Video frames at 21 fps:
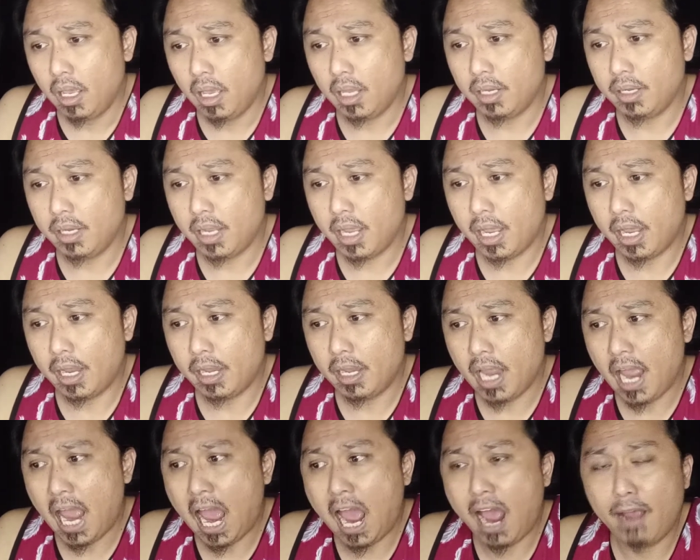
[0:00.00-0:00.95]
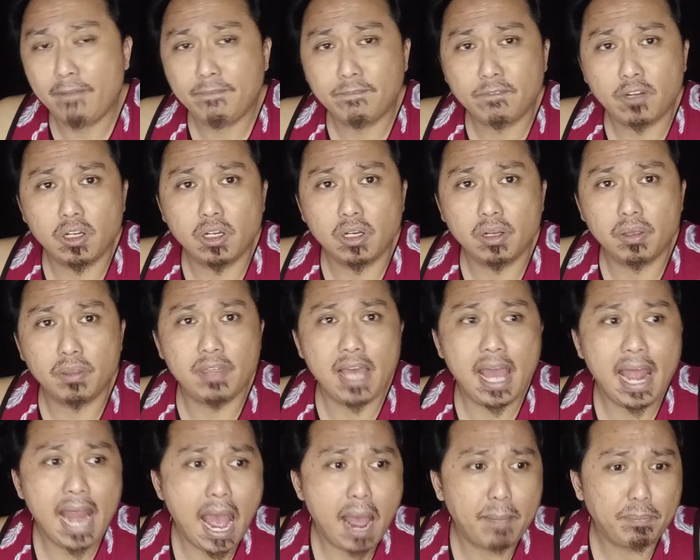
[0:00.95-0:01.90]
and then after
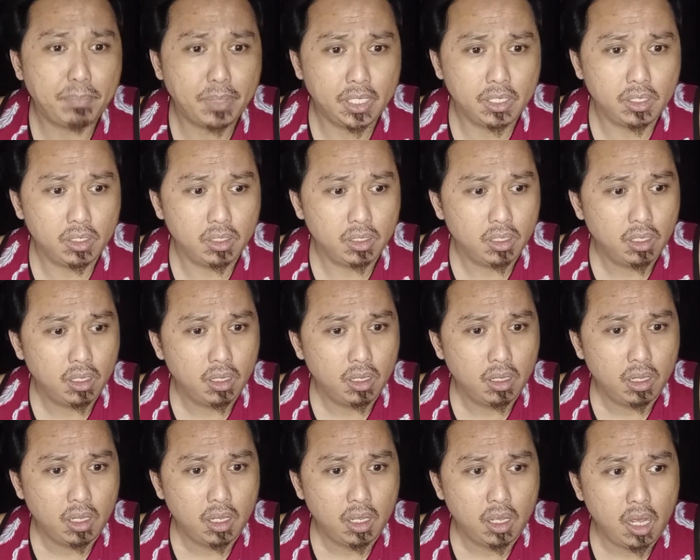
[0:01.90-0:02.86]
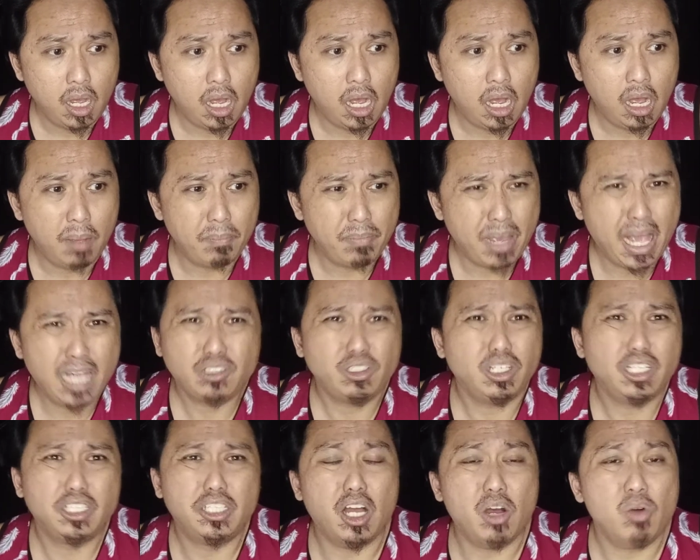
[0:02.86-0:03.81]
that happened,
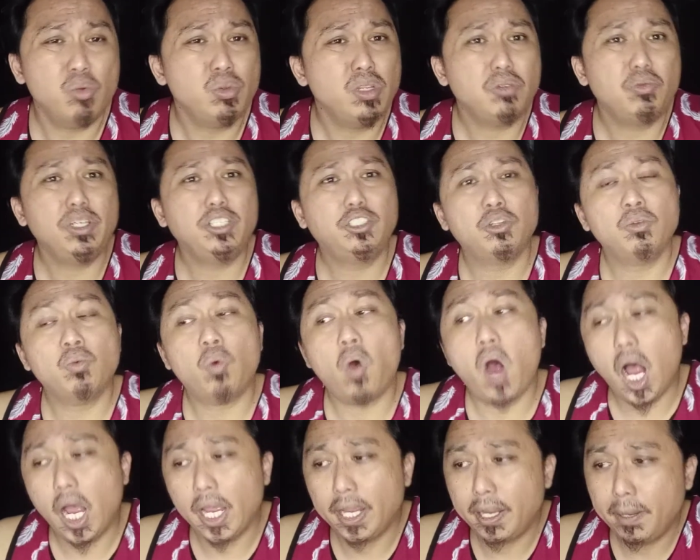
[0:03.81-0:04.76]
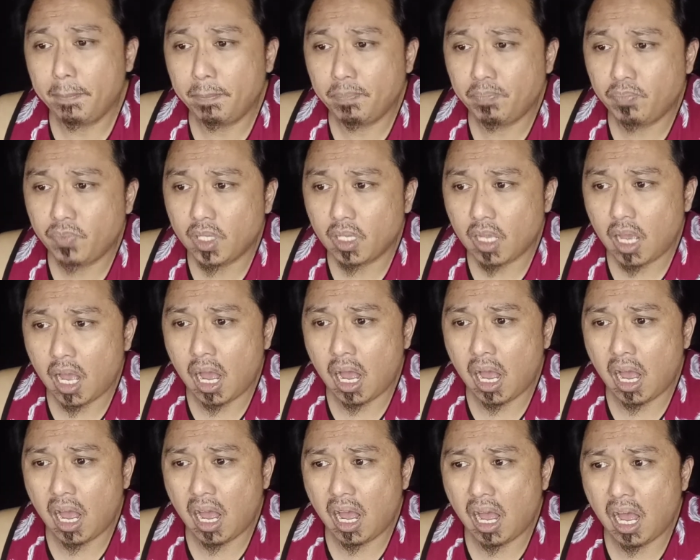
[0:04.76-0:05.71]
actually the only reason why
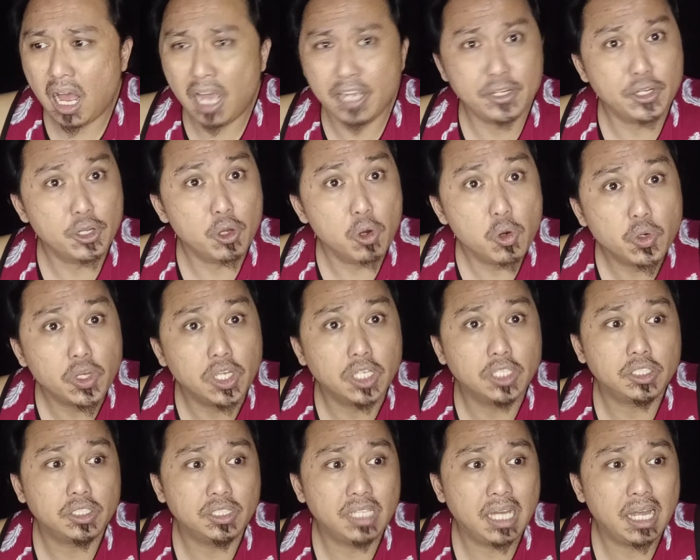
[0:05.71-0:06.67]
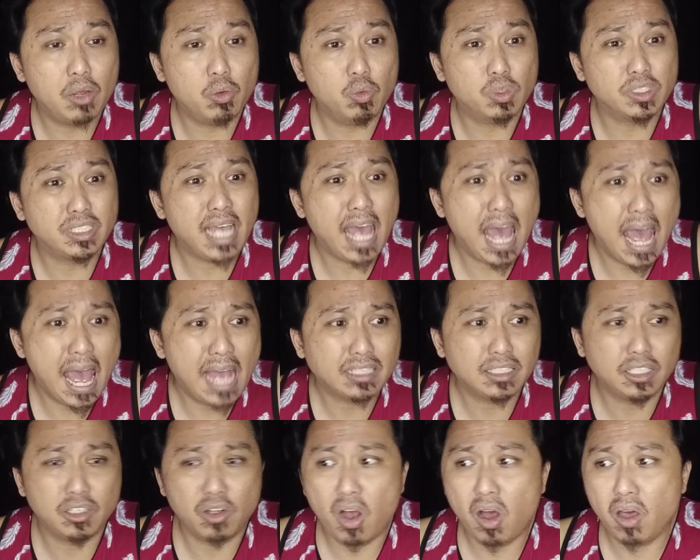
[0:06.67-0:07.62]
I noticed that it was
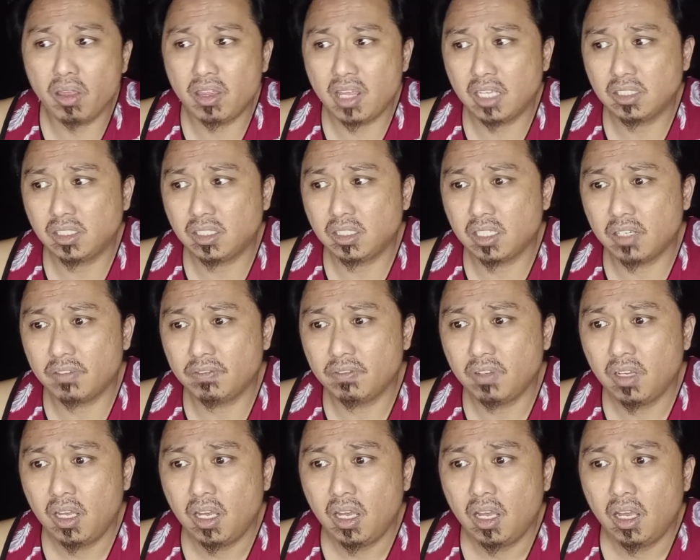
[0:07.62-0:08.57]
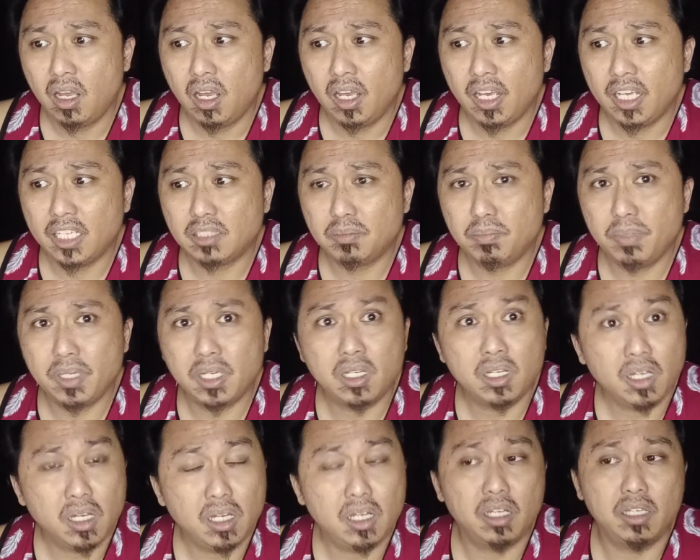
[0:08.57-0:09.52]
hacked and all that stuff is
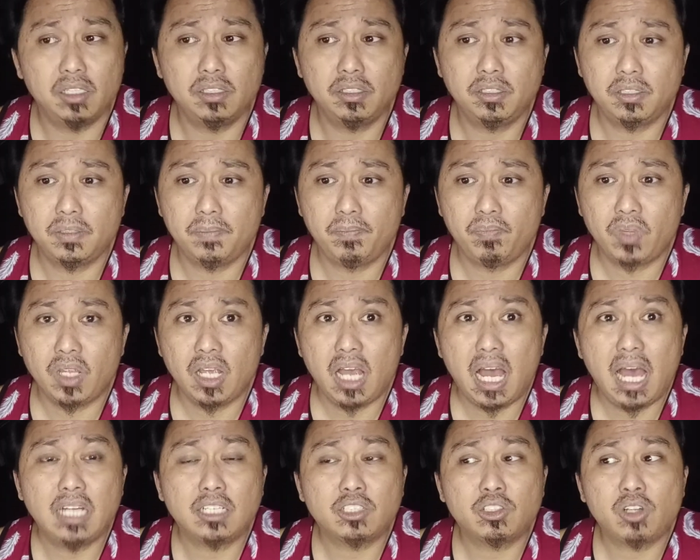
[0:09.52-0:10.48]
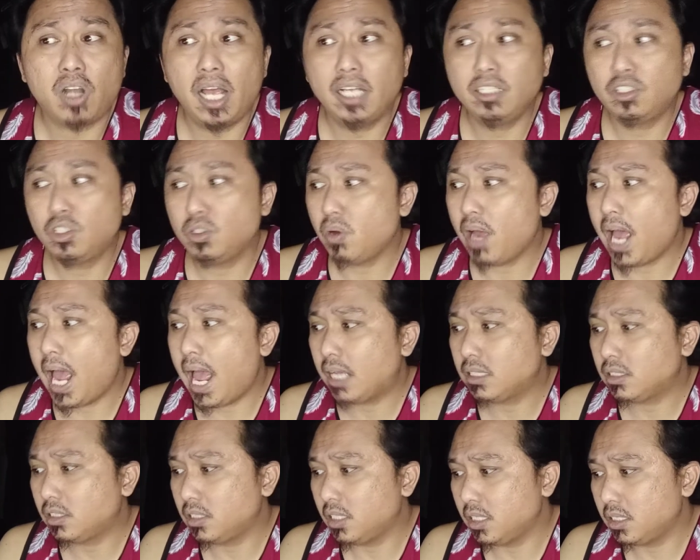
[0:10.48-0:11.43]
because I tried to
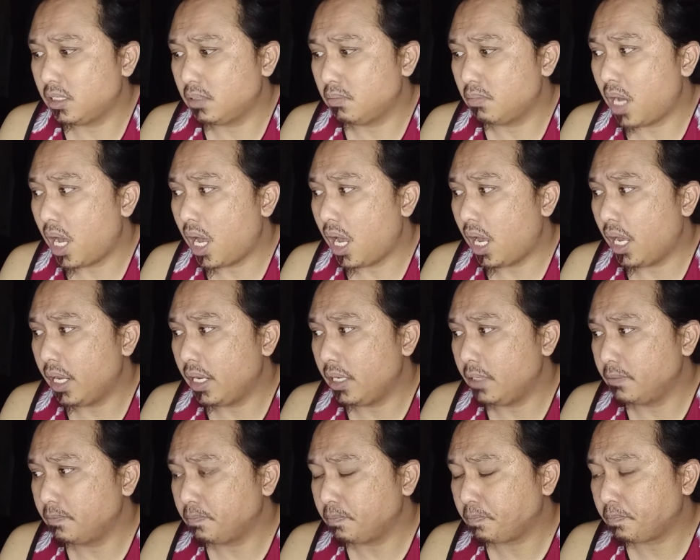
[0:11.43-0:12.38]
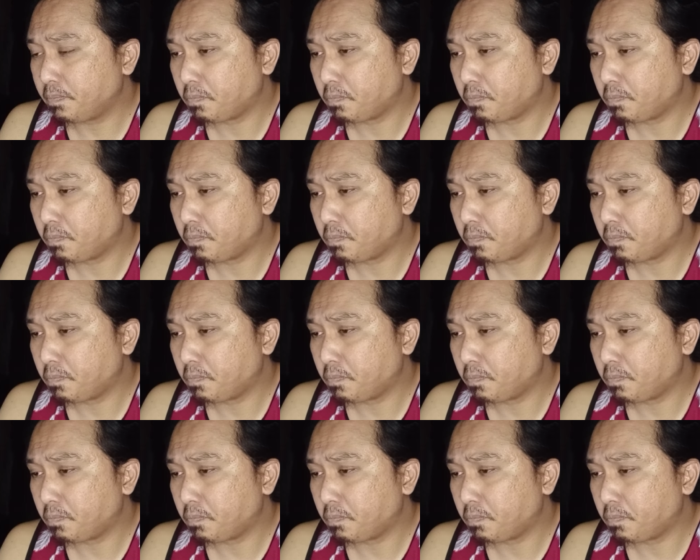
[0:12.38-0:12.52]
access my